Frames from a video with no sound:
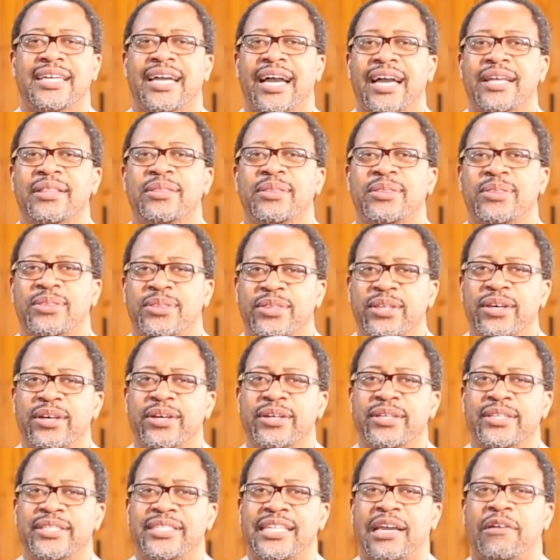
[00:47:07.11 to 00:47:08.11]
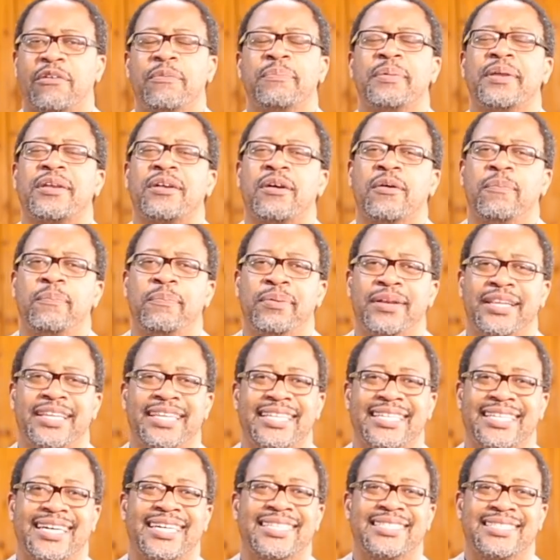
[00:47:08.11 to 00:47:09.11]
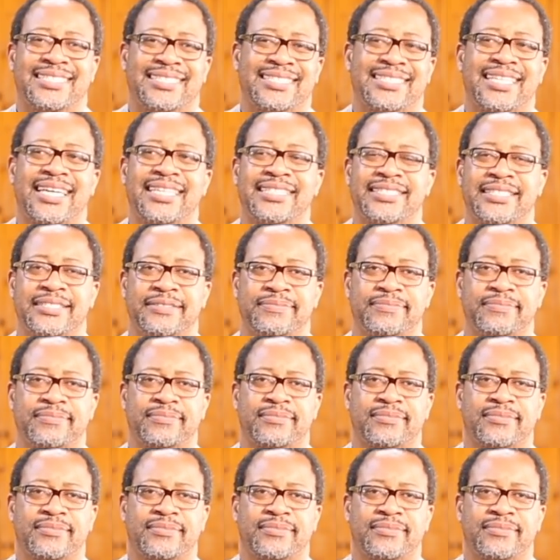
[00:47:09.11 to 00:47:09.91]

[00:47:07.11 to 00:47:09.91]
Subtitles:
and third, that we'd be complete in understanding.